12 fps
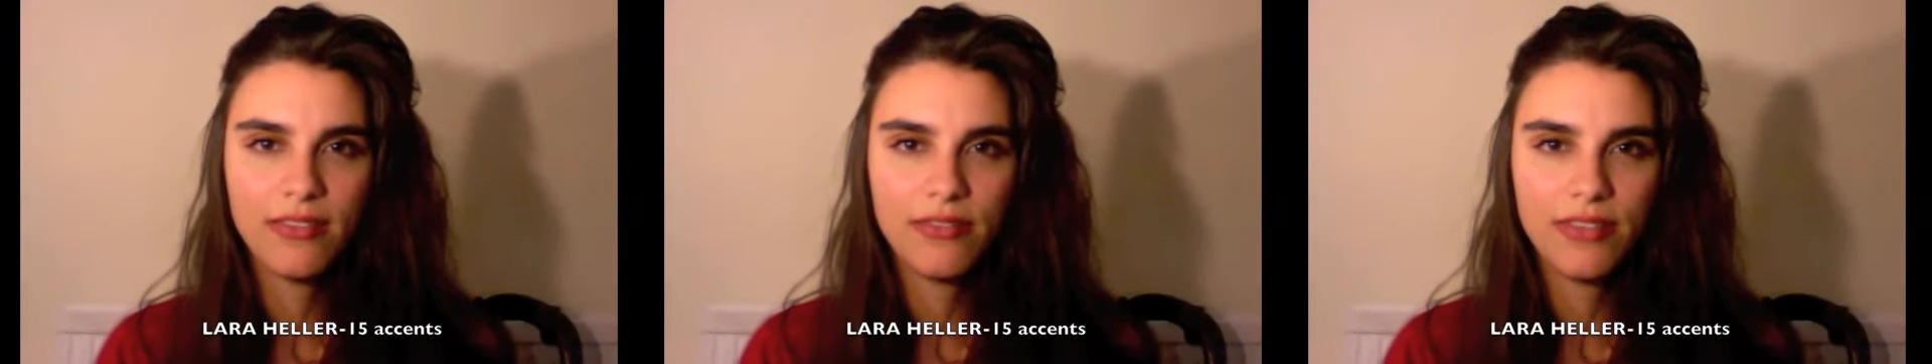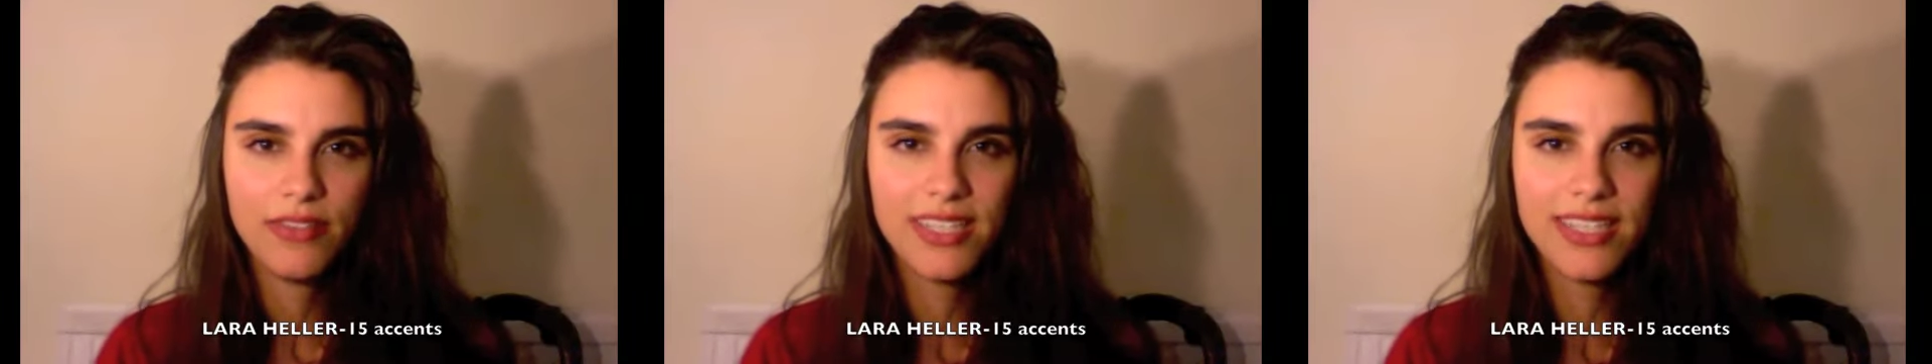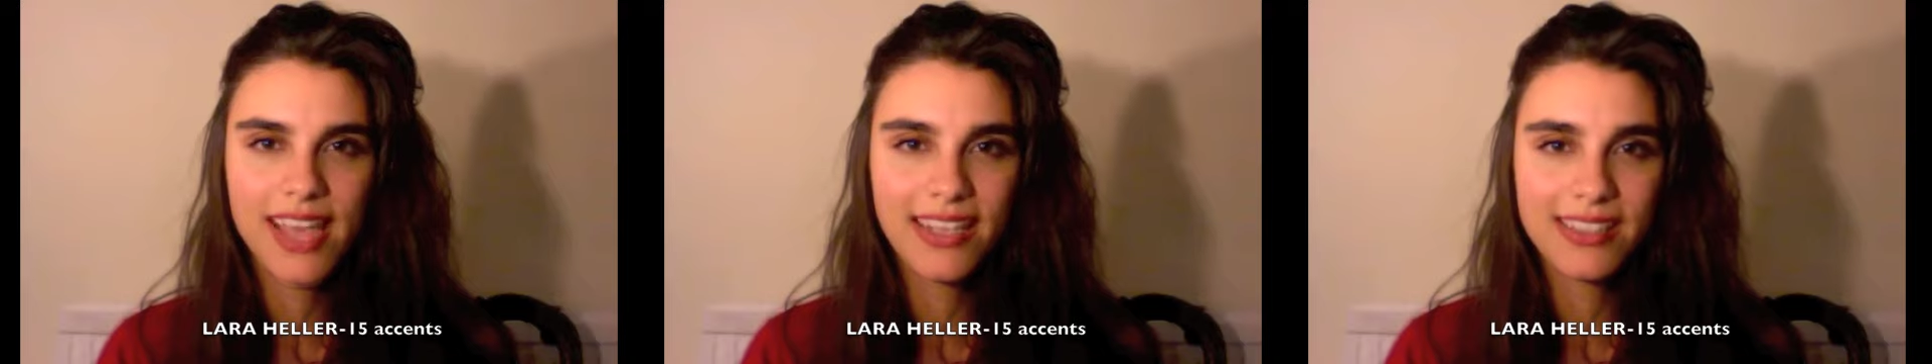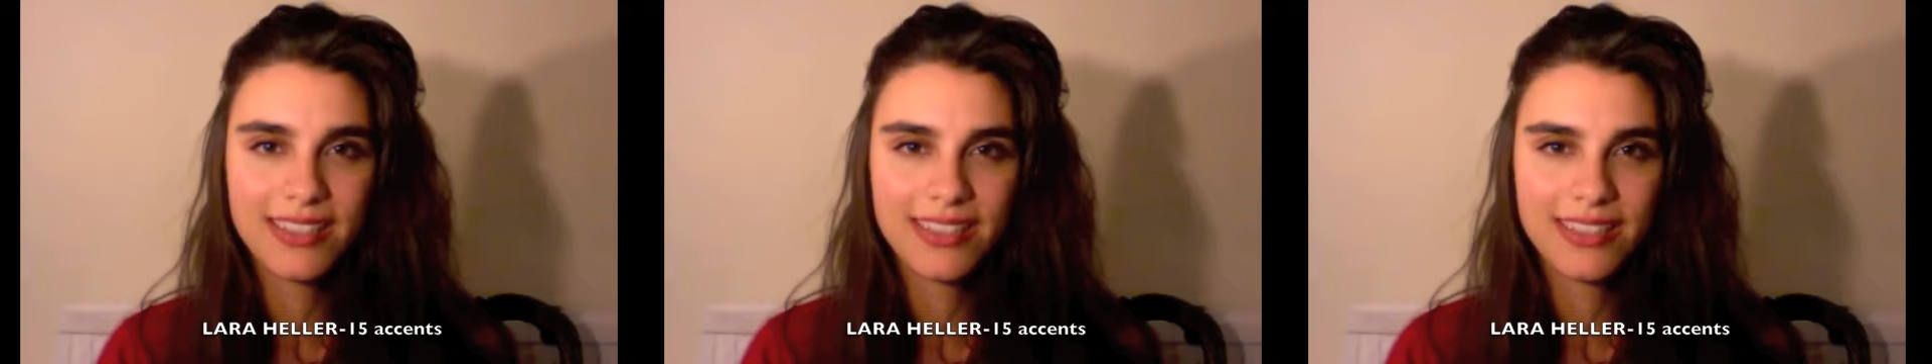15
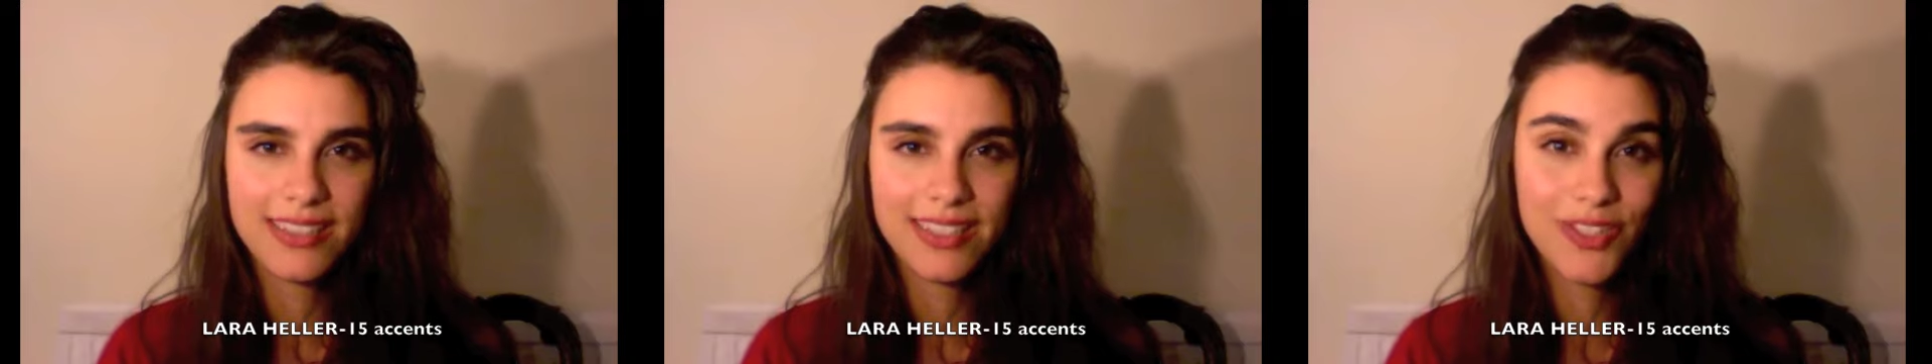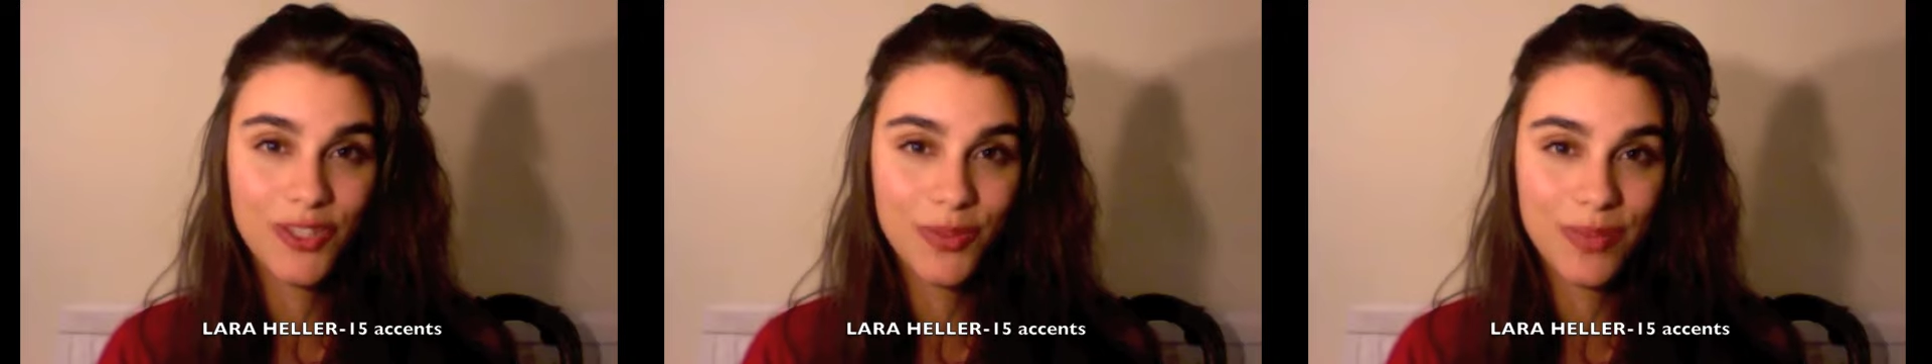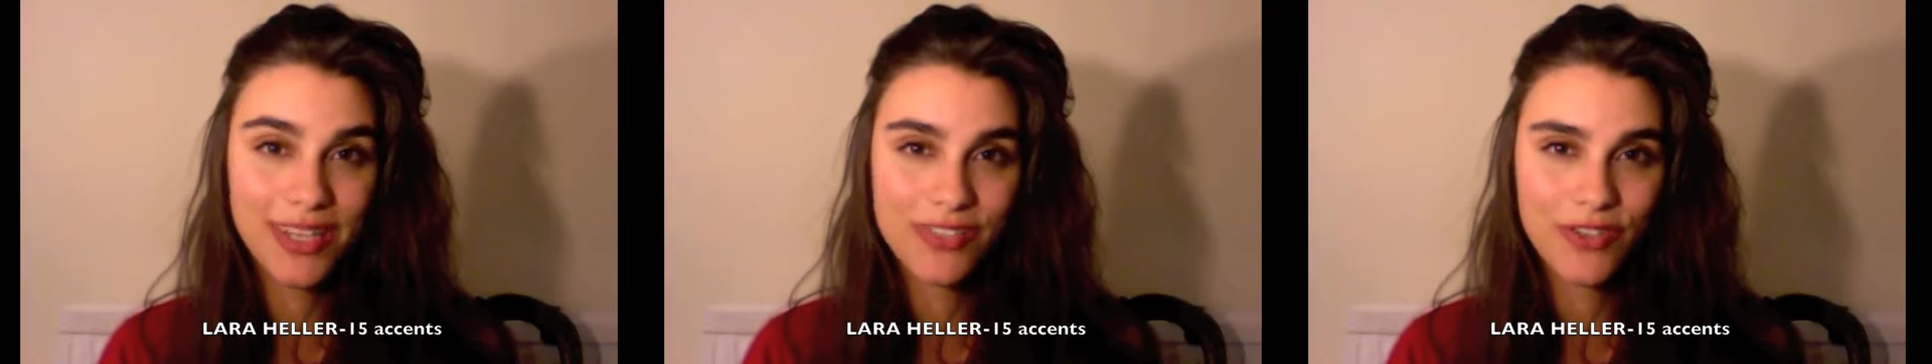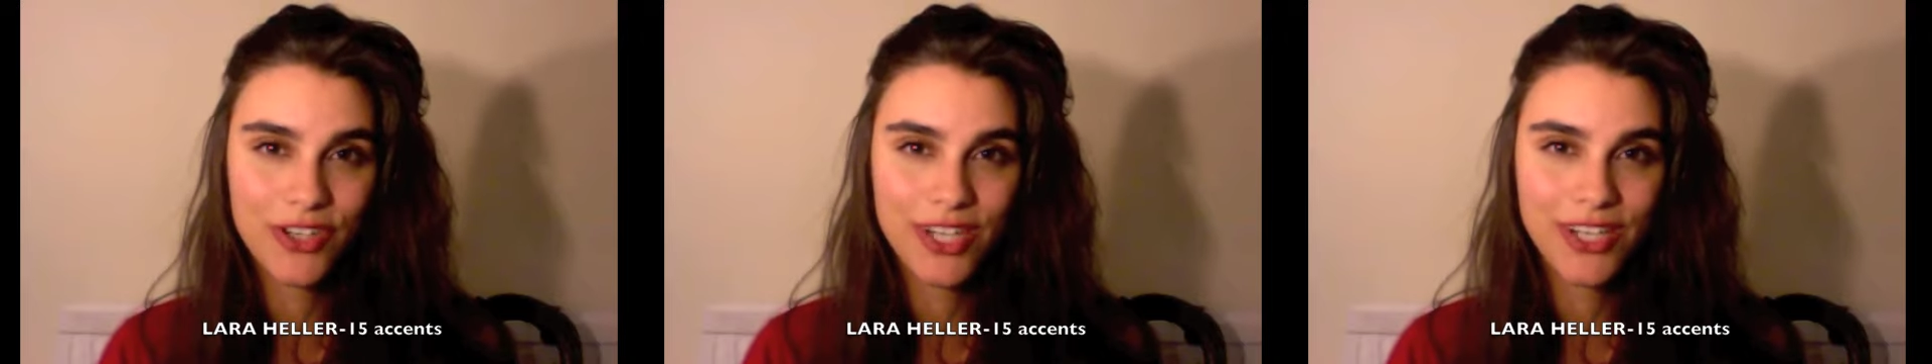accents in 2 minutes
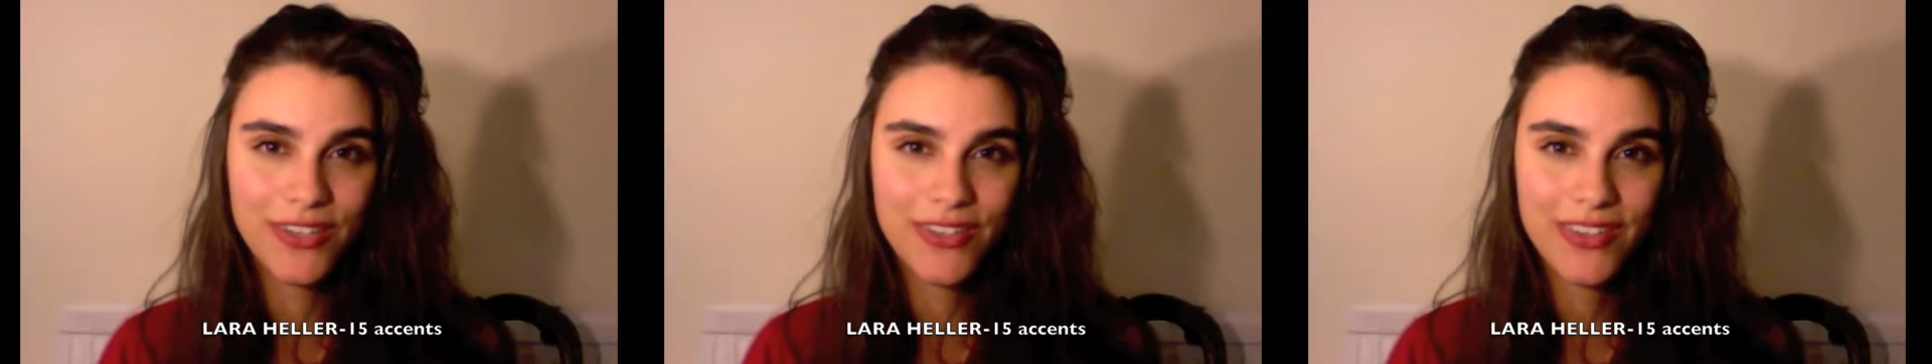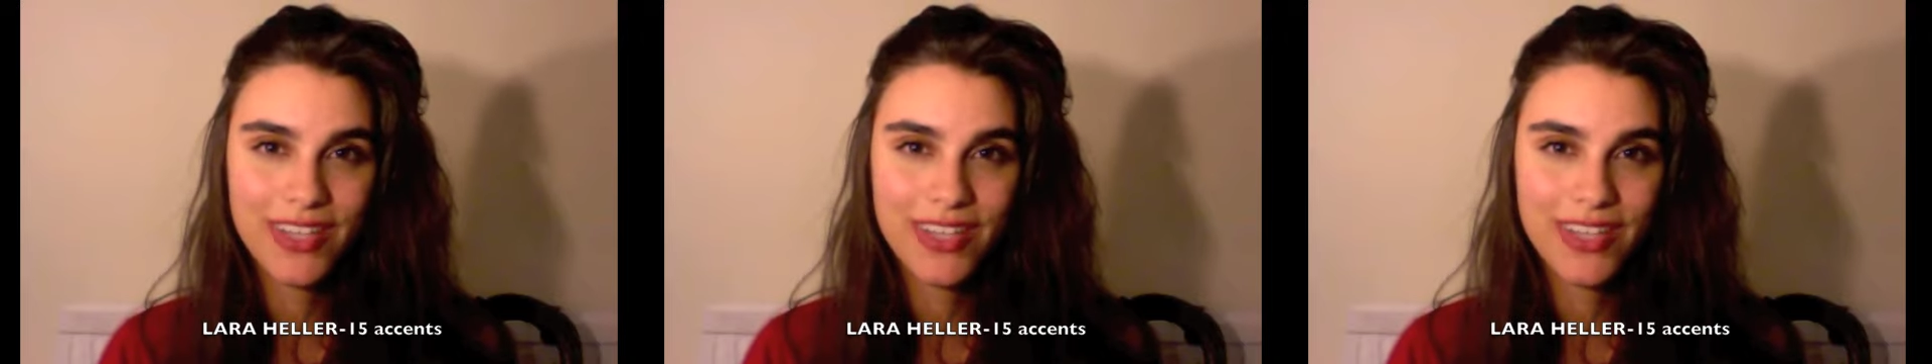for you,